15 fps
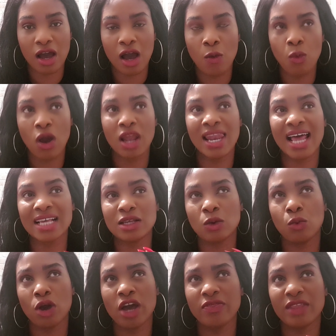I
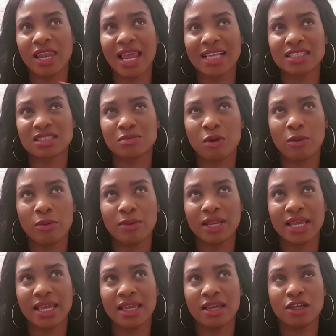worked the last
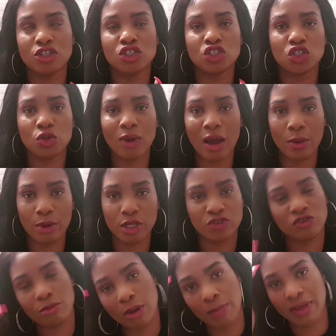probably 2 hours
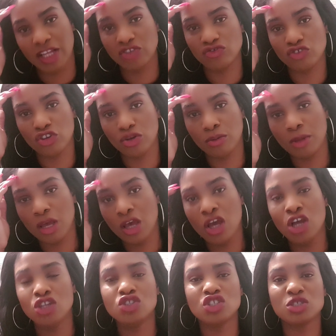from my bedroom
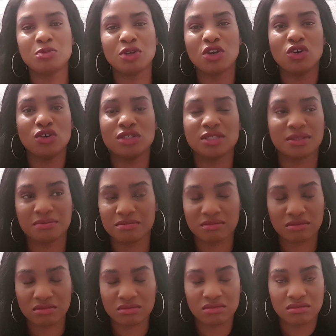just because
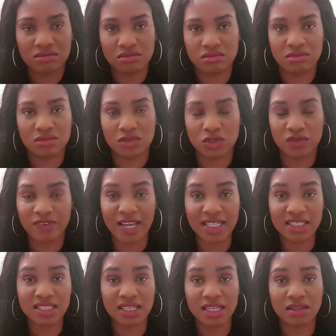I just
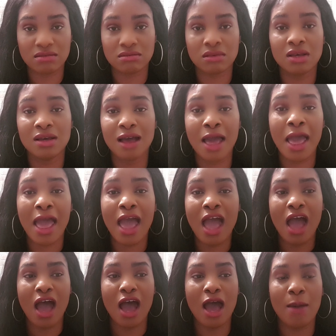fancied it.
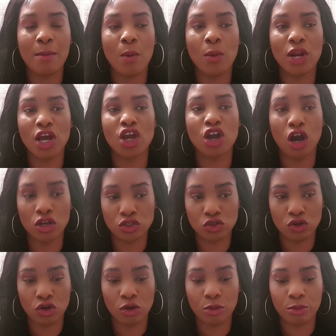When I got
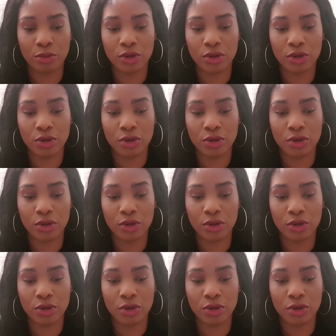up